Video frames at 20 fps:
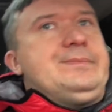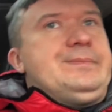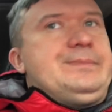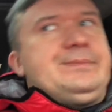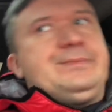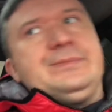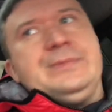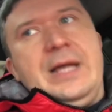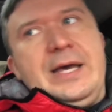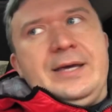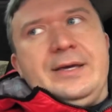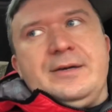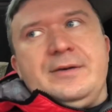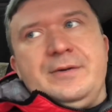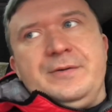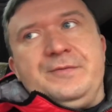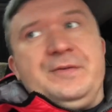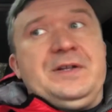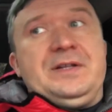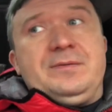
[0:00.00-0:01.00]

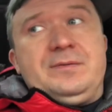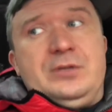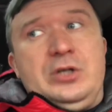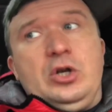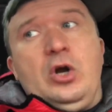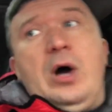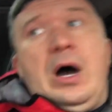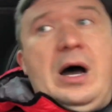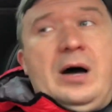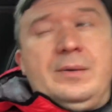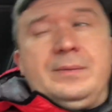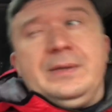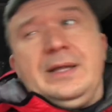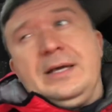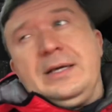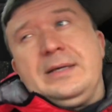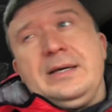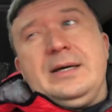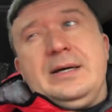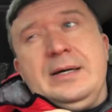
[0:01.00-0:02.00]

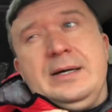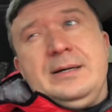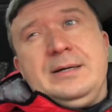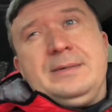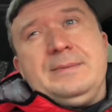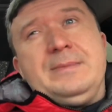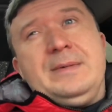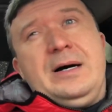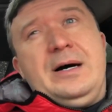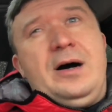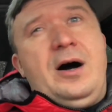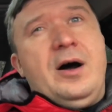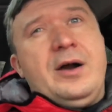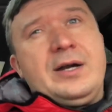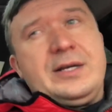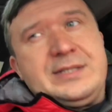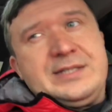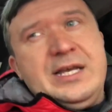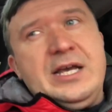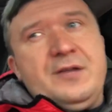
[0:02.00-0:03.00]

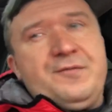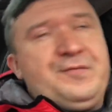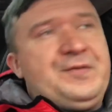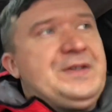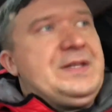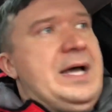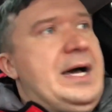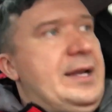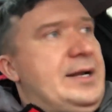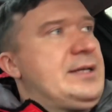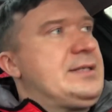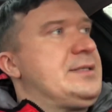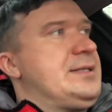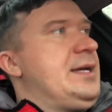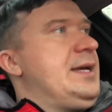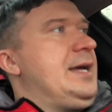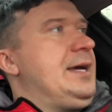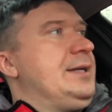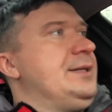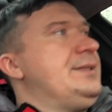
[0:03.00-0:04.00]
RX8 fanatics,
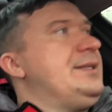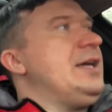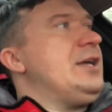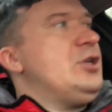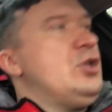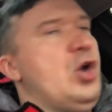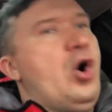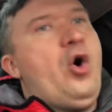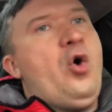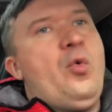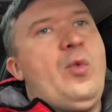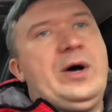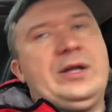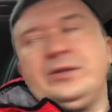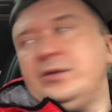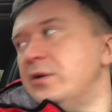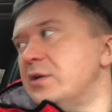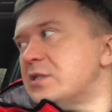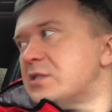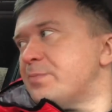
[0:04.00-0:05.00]
and they know what
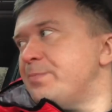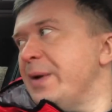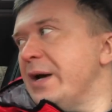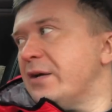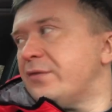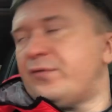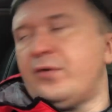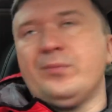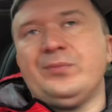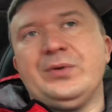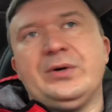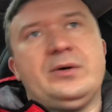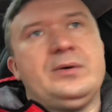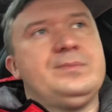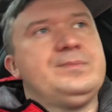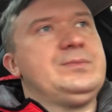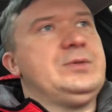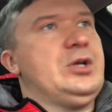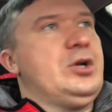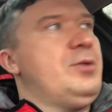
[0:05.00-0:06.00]
to expect from the
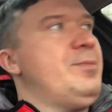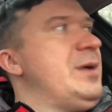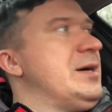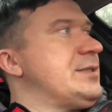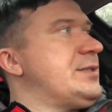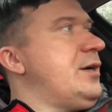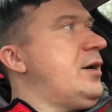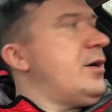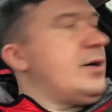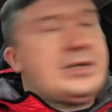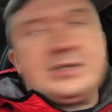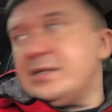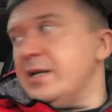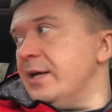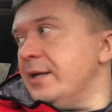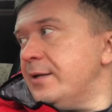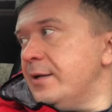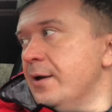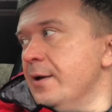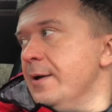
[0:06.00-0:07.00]
Mazda
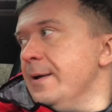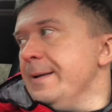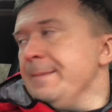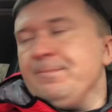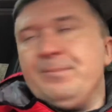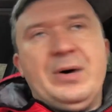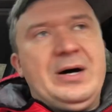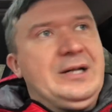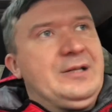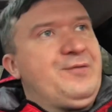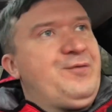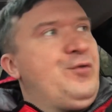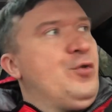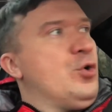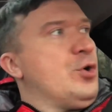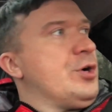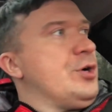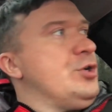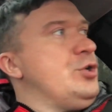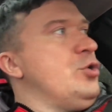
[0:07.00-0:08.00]
RX8. But
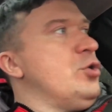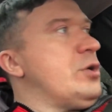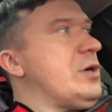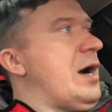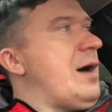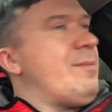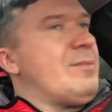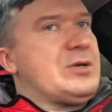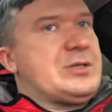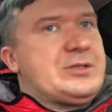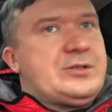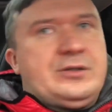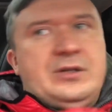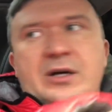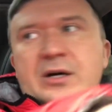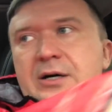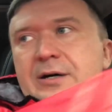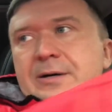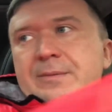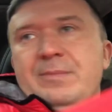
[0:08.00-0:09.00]
for newcomers to
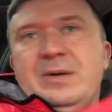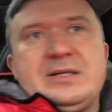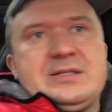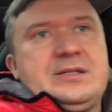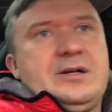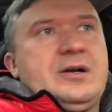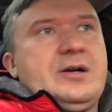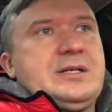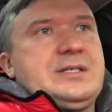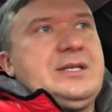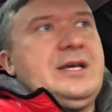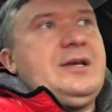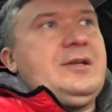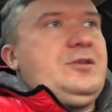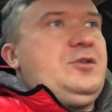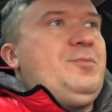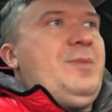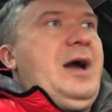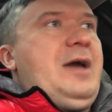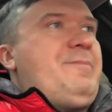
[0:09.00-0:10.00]
the Mazda RX8,
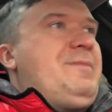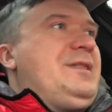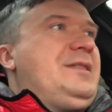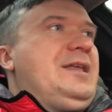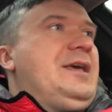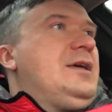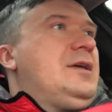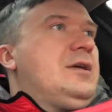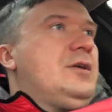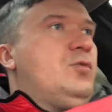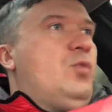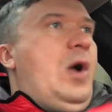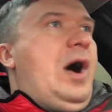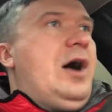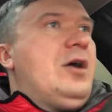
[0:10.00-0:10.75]
you might be thinking, wow,